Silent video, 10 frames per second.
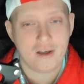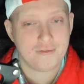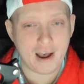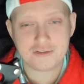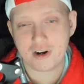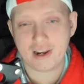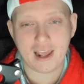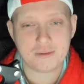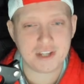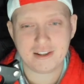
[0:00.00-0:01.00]
Five straight
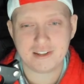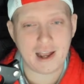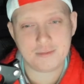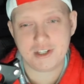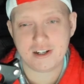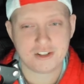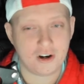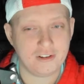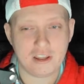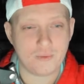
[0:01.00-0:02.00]
games inside the top six,
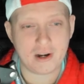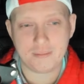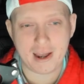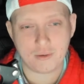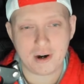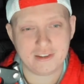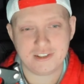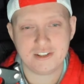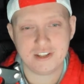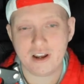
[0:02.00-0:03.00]
currently the running back one in the
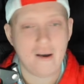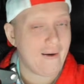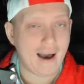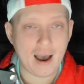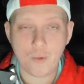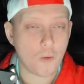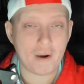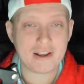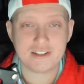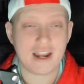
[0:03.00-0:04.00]
season. I won't
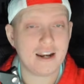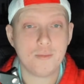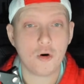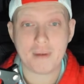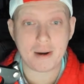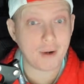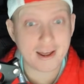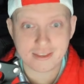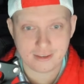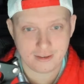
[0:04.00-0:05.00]
waste any more of my
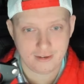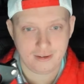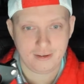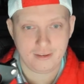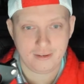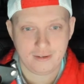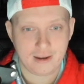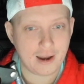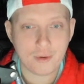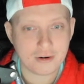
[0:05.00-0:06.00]
breath.
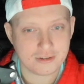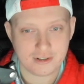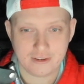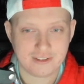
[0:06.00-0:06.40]
I won't.